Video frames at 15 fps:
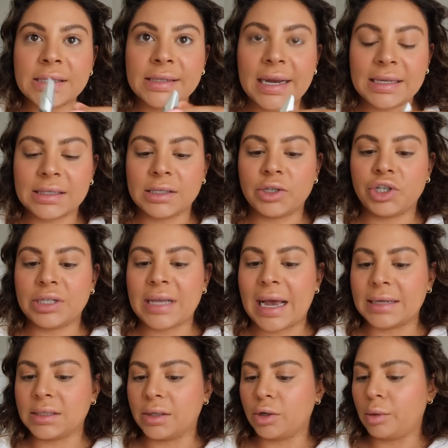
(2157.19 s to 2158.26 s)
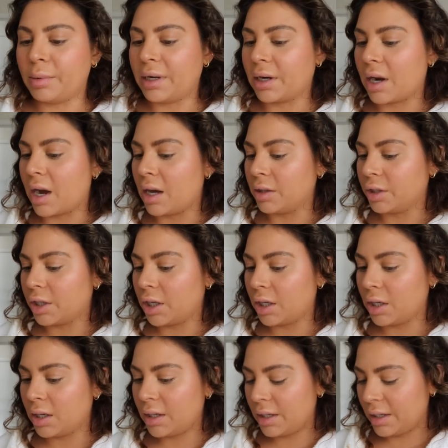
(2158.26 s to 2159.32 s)
is nice because it just adds a little bit of
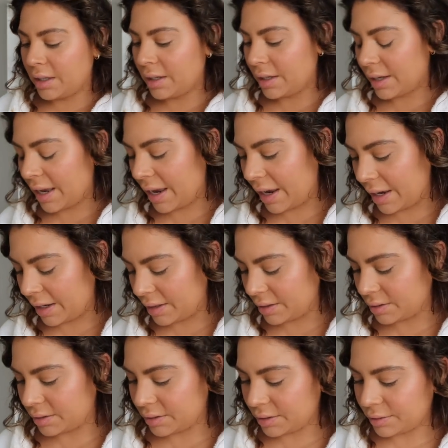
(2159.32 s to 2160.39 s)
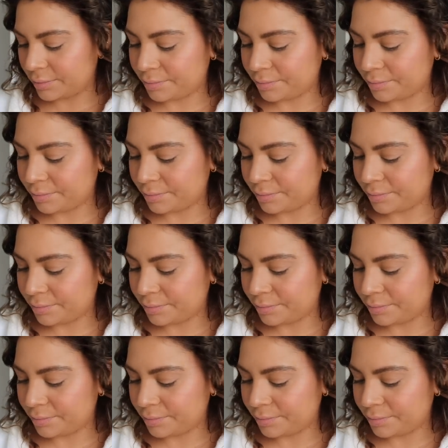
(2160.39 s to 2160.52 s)
color and